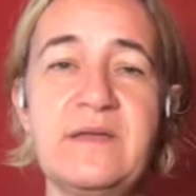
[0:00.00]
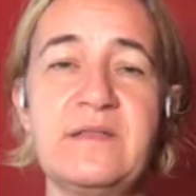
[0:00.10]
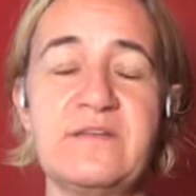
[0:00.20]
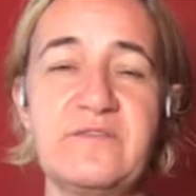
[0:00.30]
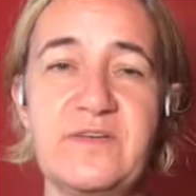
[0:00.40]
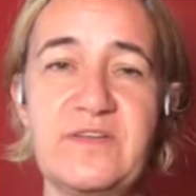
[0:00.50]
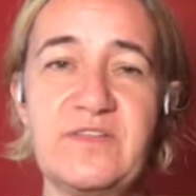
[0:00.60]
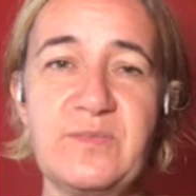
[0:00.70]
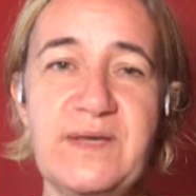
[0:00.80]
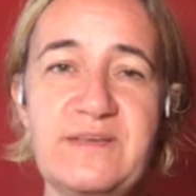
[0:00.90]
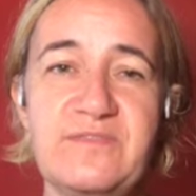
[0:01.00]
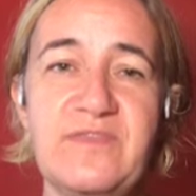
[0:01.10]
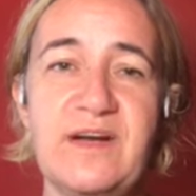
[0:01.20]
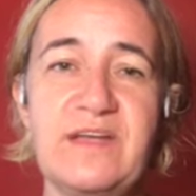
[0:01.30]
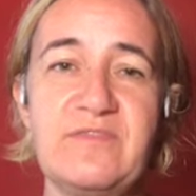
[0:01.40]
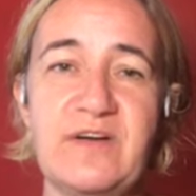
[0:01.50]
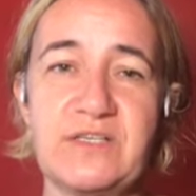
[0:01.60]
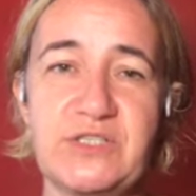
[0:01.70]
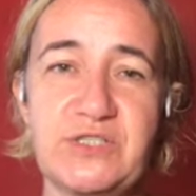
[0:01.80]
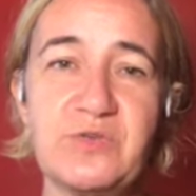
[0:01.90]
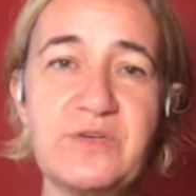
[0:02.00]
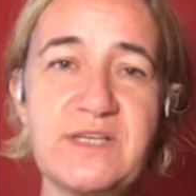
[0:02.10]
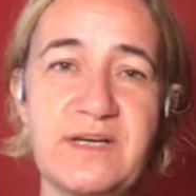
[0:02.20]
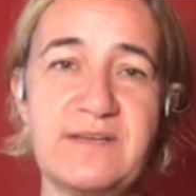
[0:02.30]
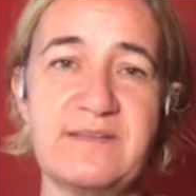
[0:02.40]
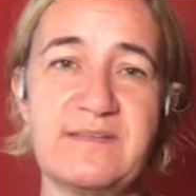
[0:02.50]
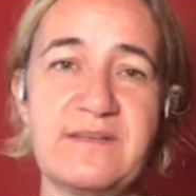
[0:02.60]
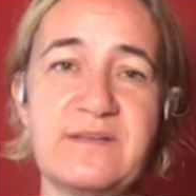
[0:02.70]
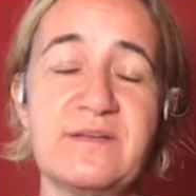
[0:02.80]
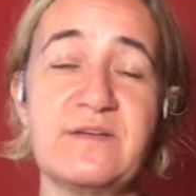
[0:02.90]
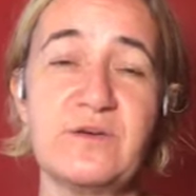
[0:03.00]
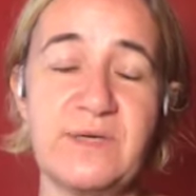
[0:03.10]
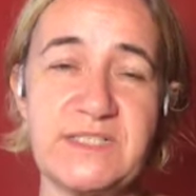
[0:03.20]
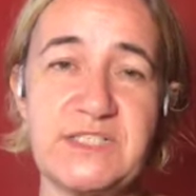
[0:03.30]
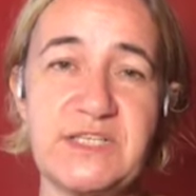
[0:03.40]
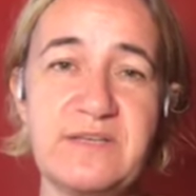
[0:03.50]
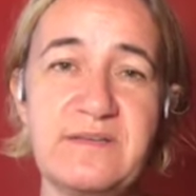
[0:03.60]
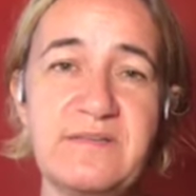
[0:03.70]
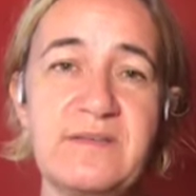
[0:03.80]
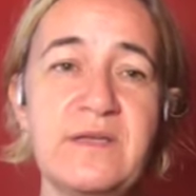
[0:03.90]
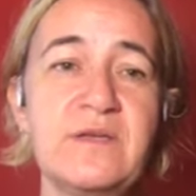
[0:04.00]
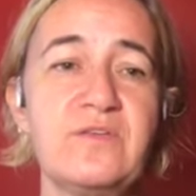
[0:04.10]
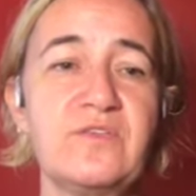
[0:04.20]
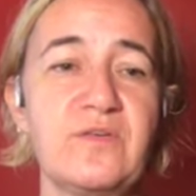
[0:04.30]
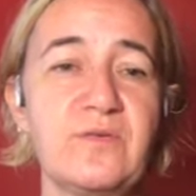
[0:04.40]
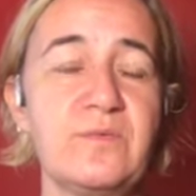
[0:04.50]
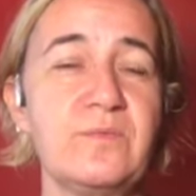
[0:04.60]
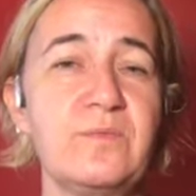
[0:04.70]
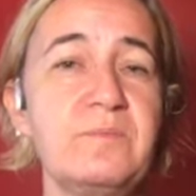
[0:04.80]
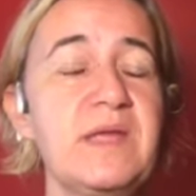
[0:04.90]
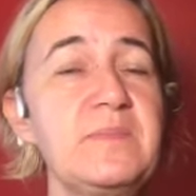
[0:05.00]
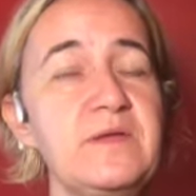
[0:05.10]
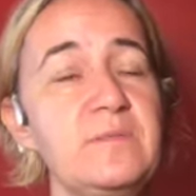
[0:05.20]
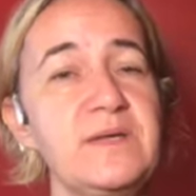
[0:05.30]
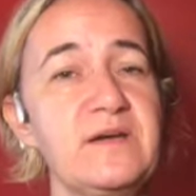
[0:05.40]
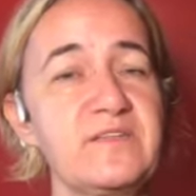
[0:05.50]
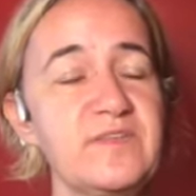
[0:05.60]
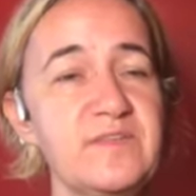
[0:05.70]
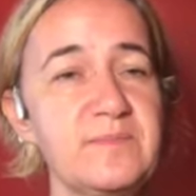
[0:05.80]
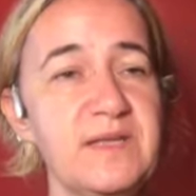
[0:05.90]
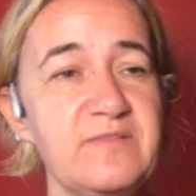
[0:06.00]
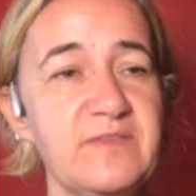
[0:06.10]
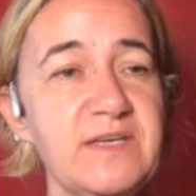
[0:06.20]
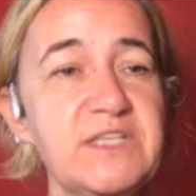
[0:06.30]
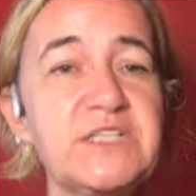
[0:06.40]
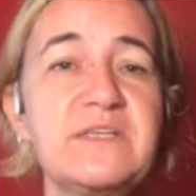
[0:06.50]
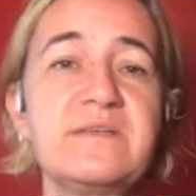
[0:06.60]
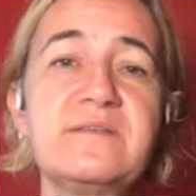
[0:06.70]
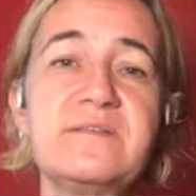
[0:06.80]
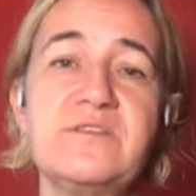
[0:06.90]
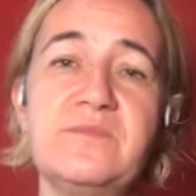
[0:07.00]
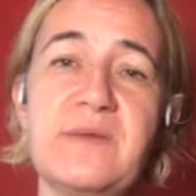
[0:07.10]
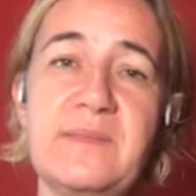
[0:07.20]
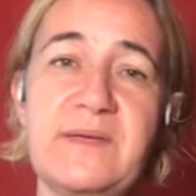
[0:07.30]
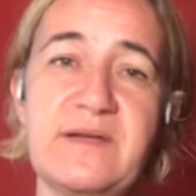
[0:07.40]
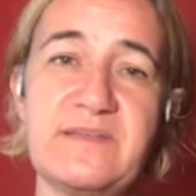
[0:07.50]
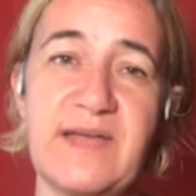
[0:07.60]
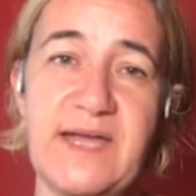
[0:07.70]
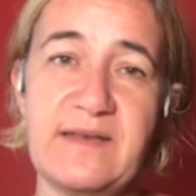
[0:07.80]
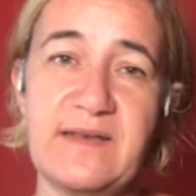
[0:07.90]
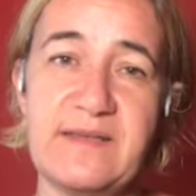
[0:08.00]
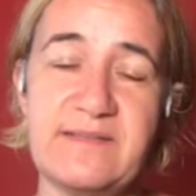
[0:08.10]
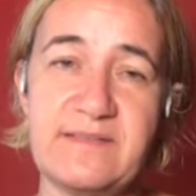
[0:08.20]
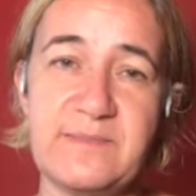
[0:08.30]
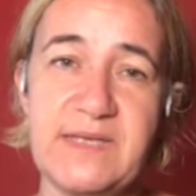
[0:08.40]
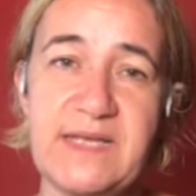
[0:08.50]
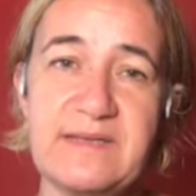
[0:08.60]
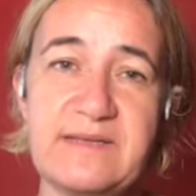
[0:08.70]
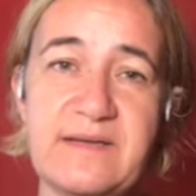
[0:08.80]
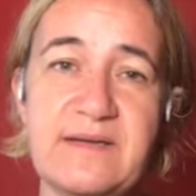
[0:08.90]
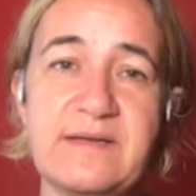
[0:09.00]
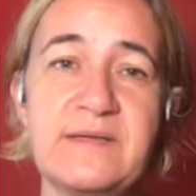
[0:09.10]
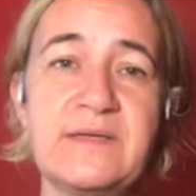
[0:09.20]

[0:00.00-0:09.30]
The first 25 are short answer questions. So maybe you'll be asked for some definitions, you might be asked to analyze some data,